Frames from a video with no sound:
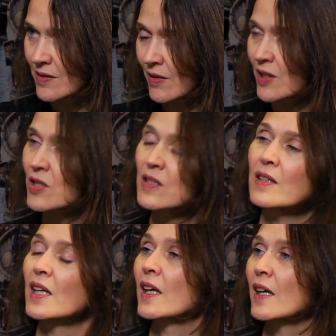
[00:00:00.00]
So actually
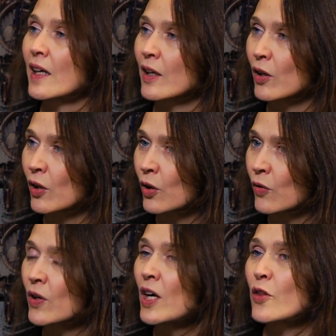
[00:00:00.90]
thinking
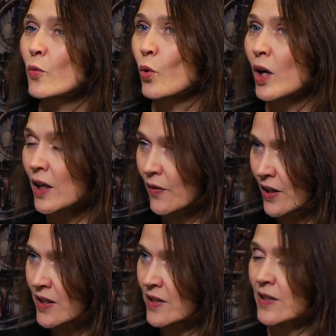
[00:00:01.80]
of the work
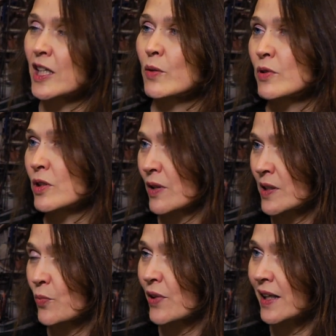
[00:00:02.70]
that a designer would do
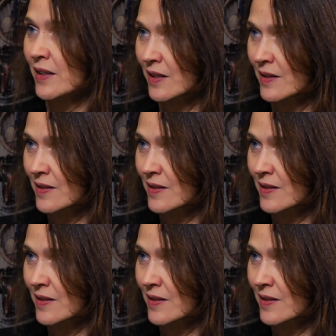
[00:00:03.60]
as a practice.